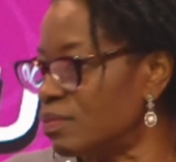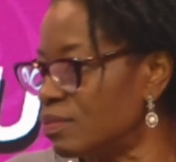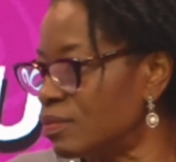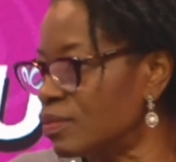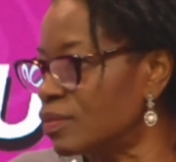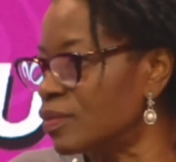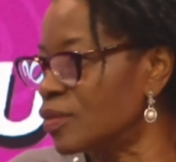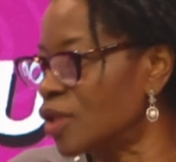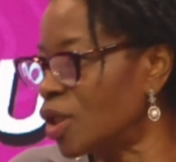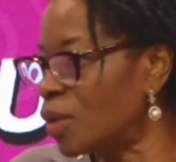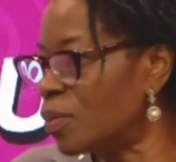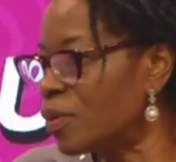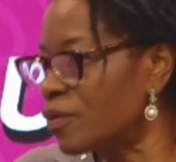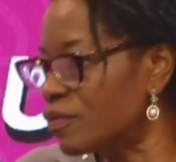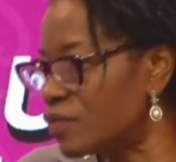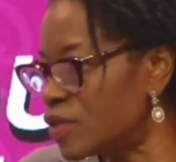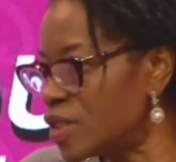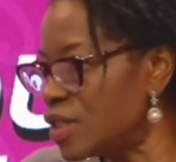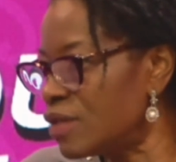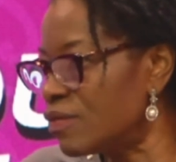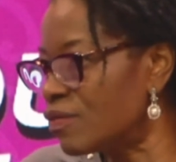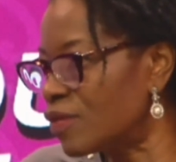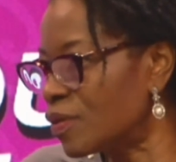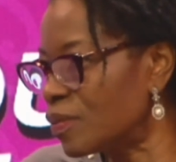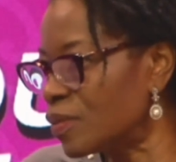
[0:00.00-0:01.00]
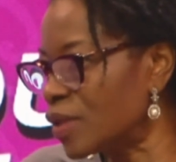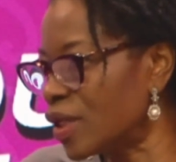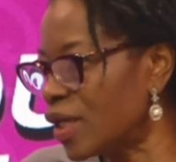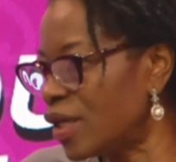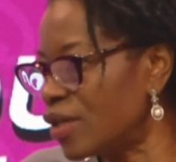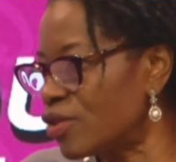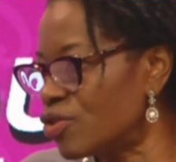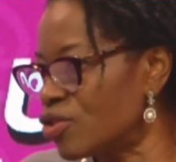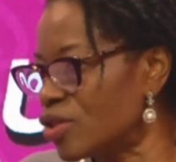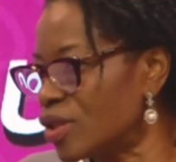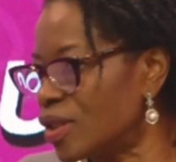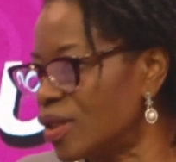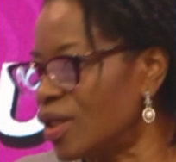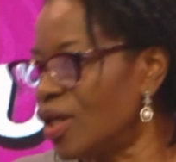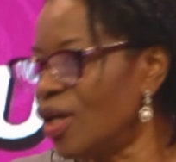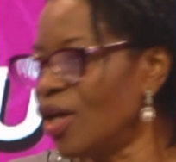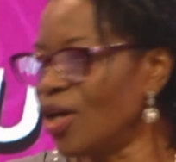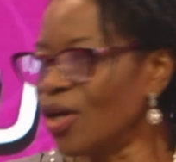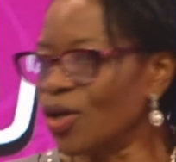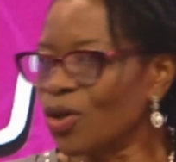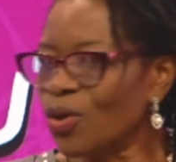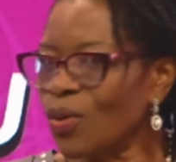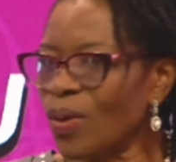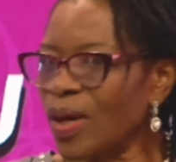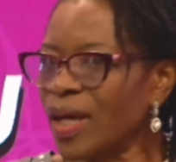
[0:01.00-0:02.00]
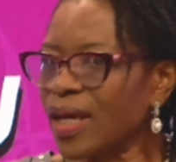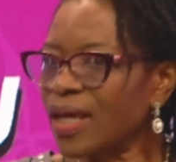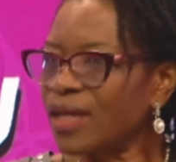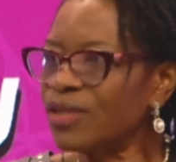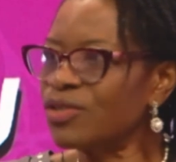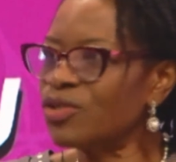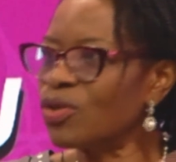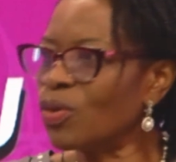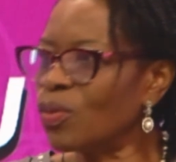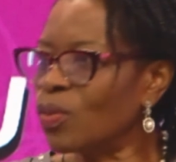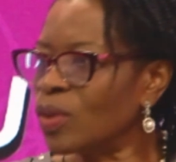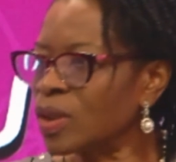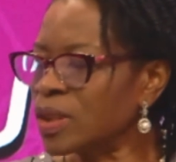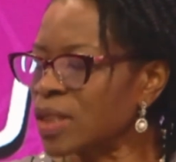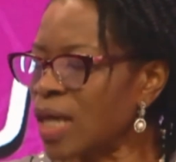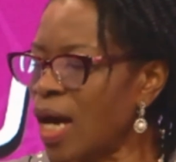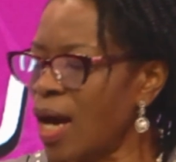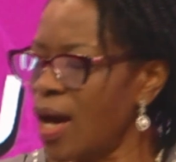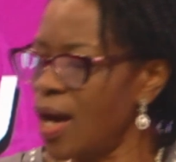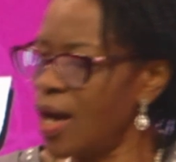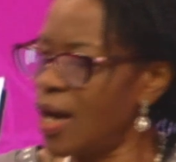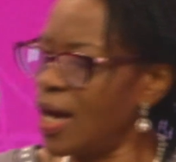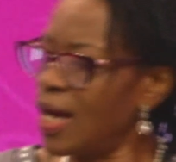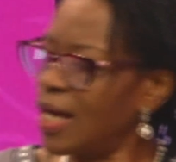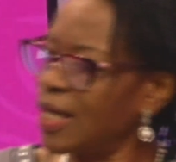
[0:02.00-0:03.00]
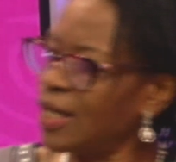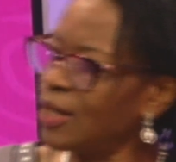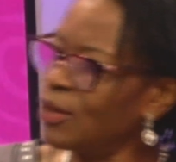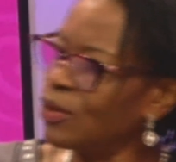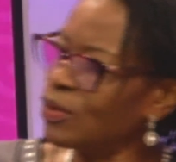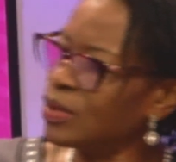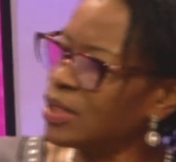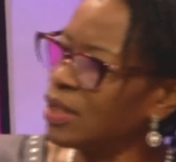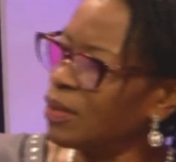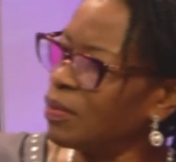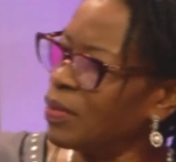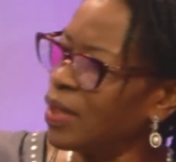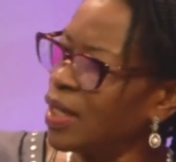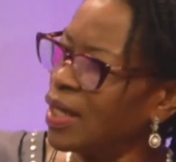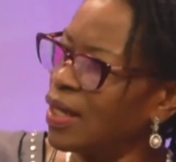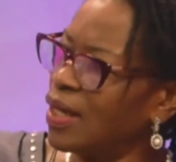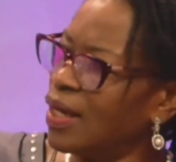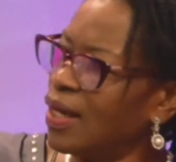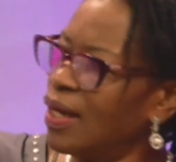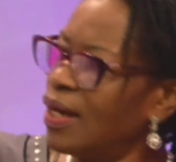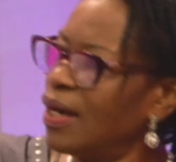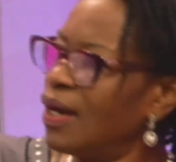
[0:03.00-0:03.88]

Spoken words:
cup of tea from the kitchen. Go and get your water." And he looks at me.